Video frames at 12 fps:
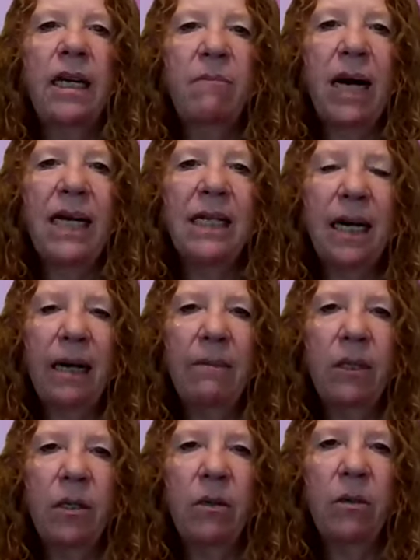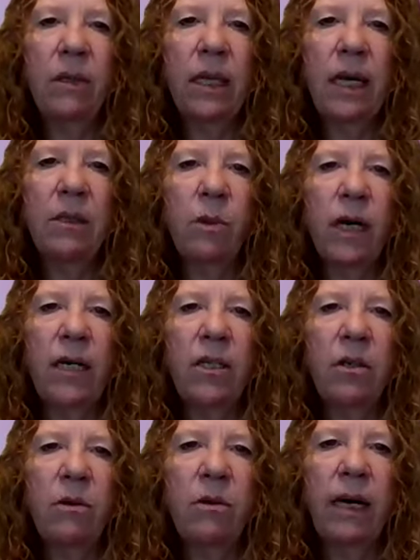give my time to, and that's what I
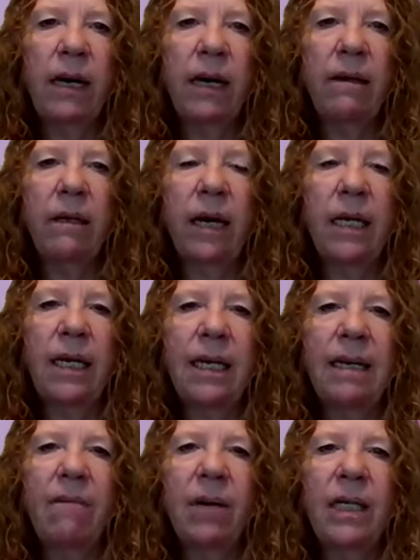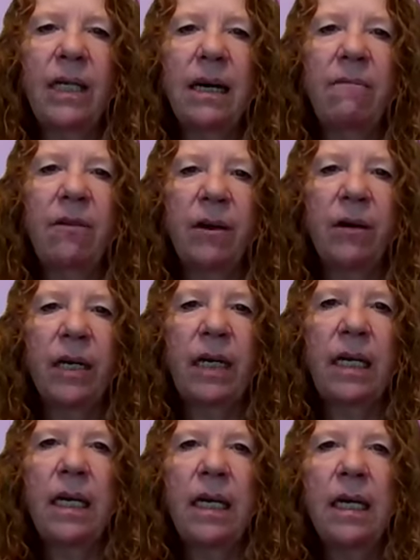do, I give my time
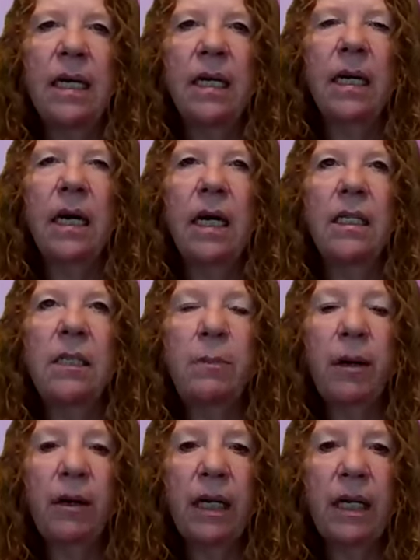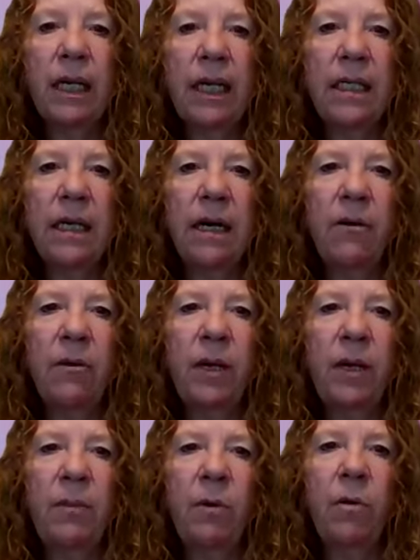very sparingly to other
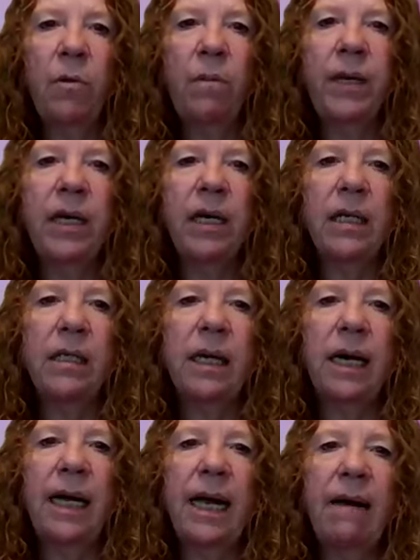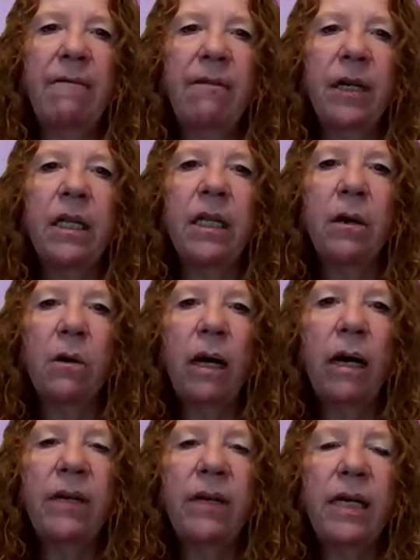people because I have very
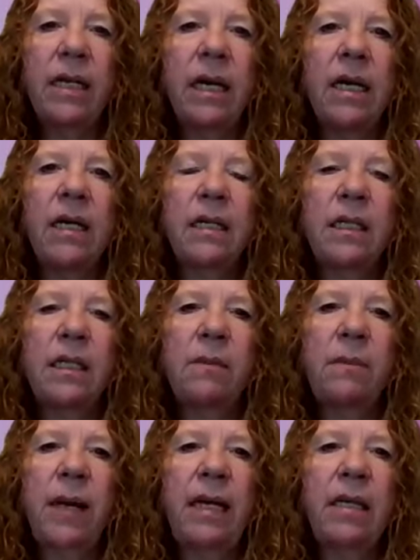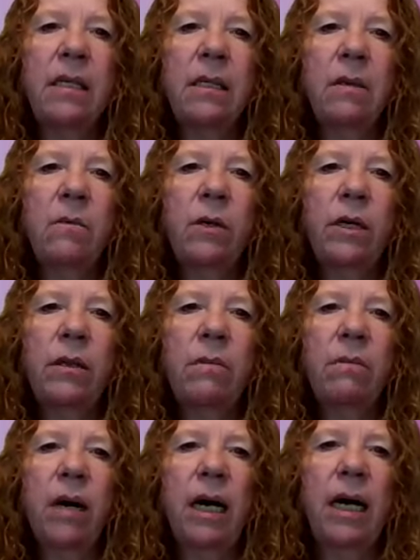little of it to spend with
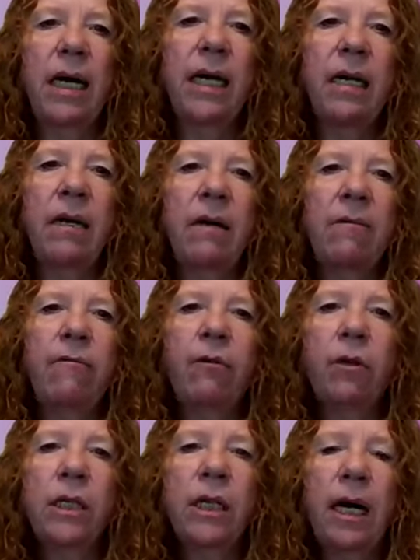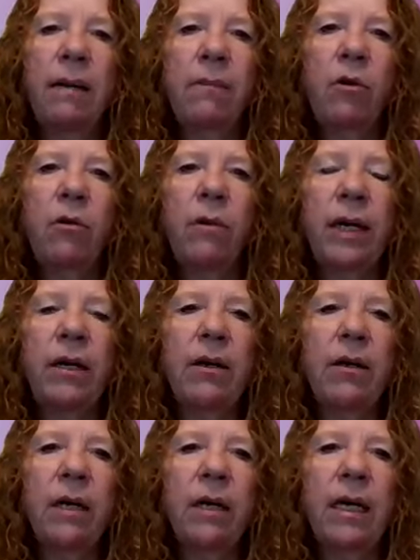my full-time
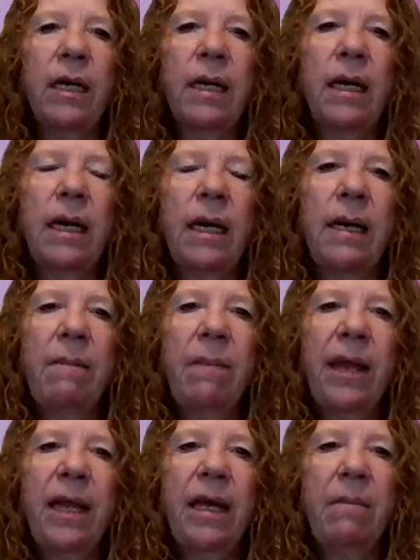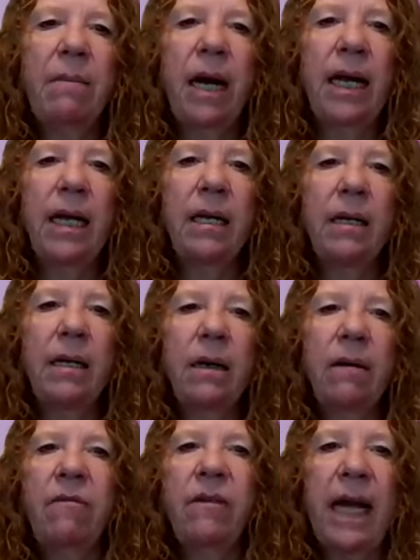career, and my
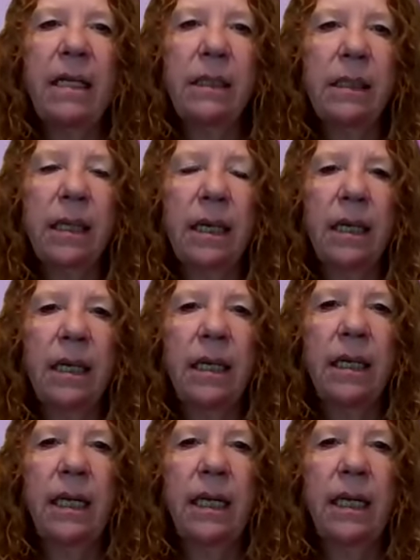events,